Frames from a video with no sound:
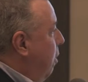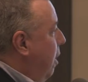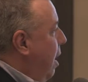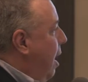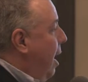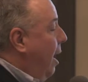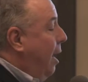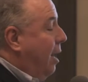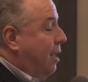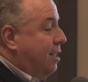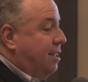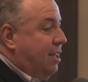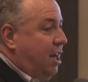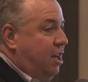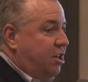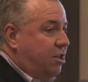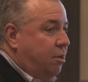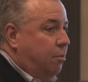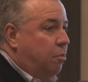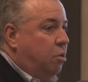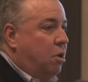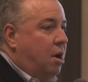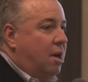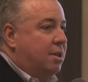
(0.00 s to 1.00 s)
an
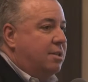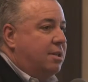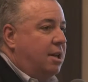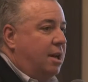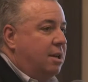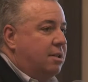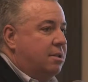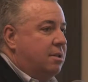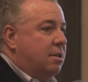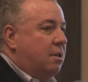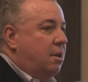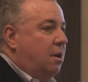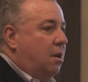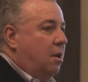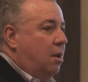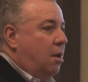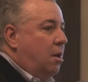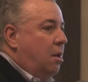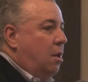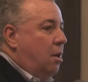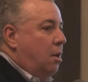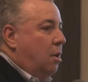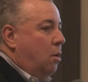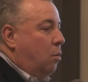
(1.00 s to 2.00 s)
ionization process
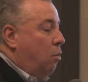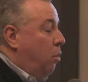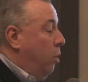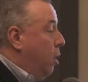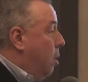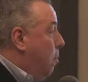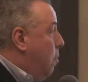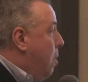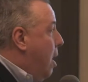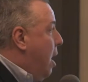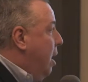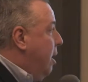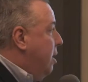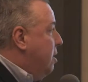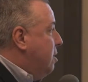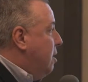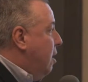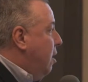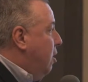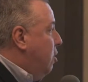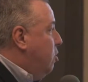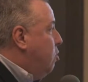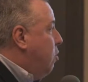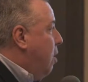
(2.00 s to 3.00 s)
where the body is
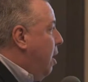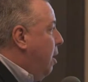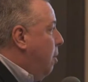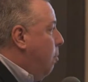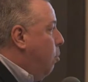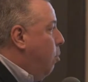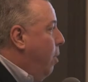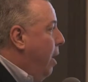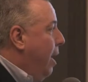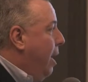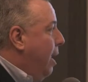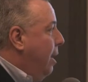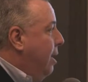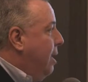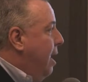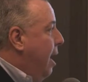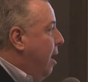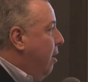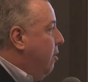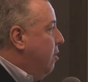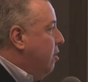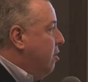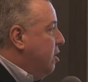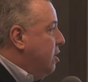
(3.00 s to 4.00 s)
going to try to break it
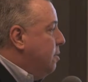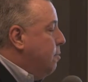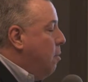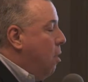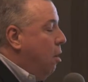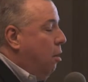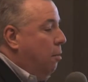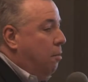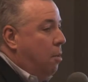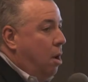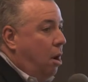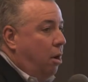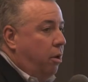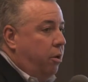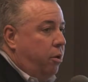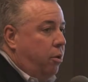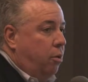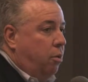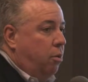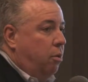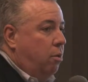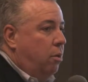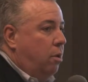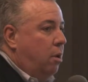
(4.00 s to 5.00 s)
down to a smaller
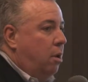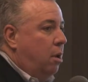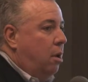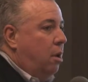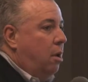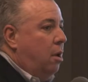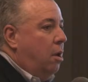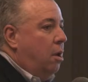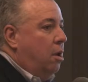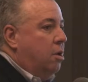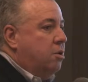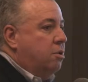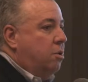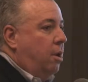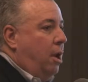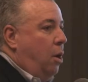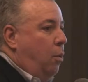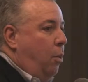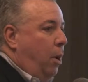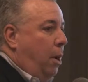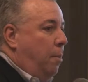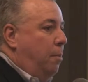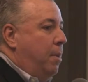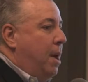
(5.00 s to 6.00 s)
molecule so that
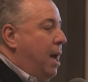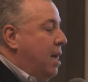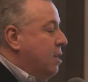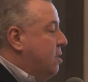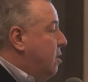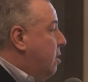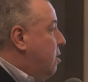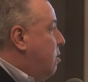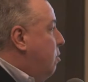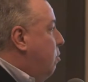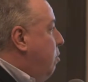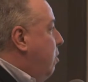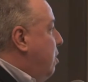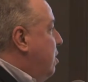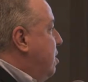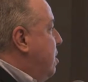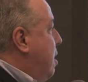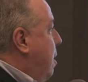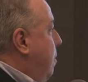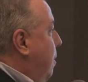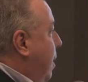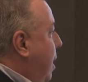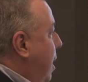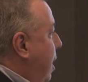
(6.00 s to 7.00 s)
when it passes through the
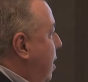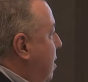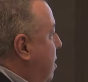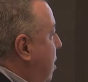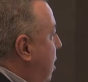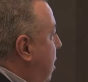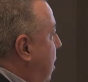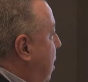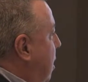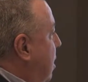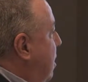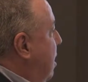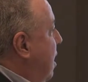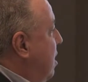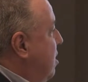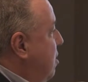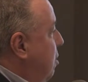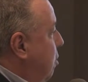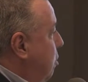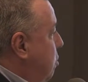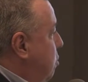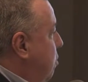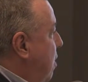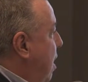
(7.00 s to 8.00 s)
stomach into the
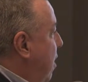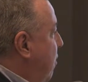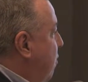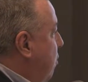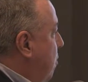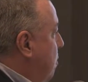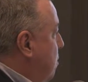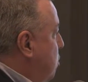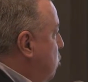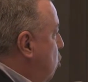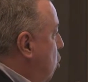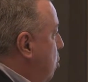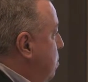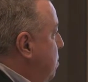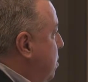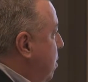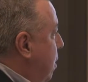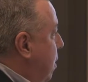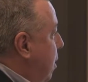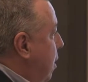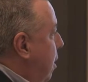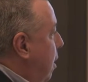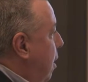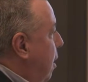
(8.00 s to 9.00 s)
intestinal tract for
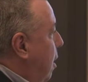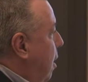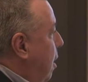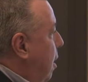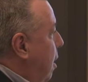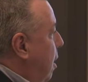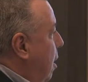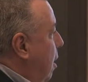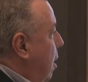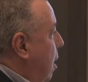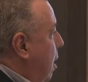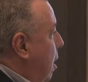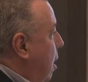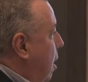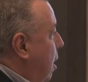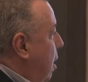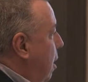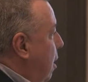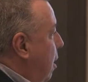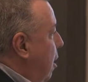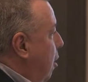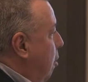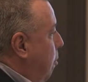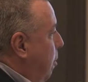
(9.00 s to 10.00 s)
absorption, uh,
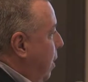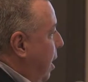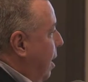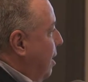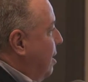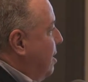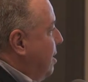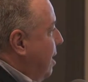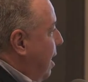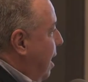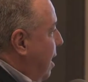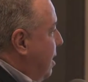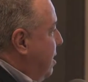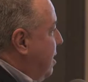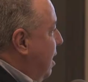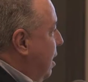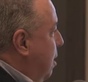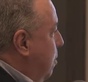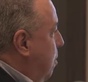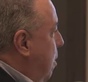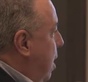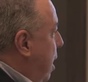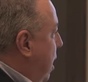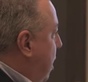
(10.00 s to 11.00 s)
it'll be at a size that
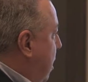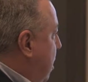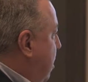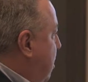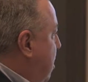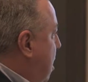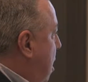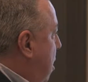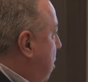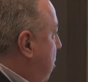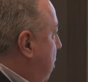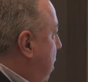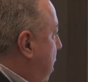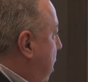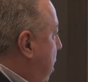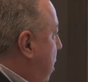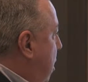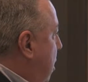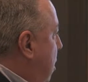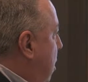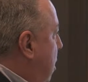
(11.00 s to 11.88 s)
the body can tolerate.